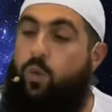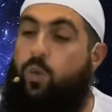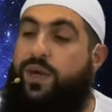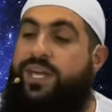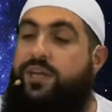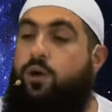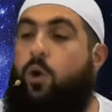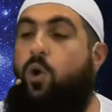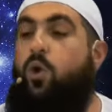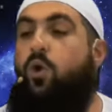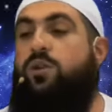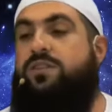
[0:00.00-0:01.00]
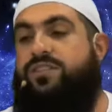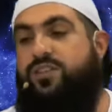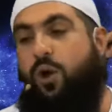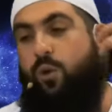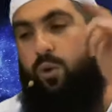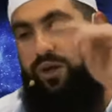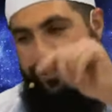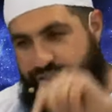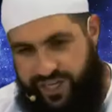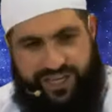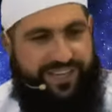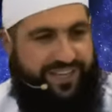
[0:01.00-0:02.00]
We also want
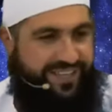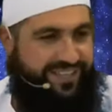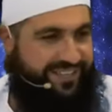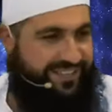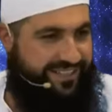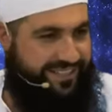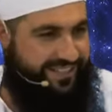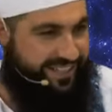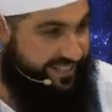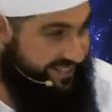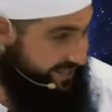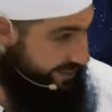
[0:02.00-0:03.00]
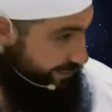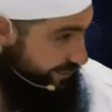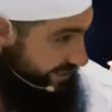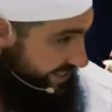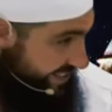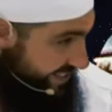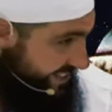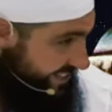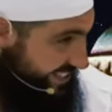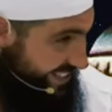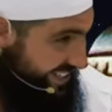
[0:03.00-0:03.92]
Jannah. You see the difference?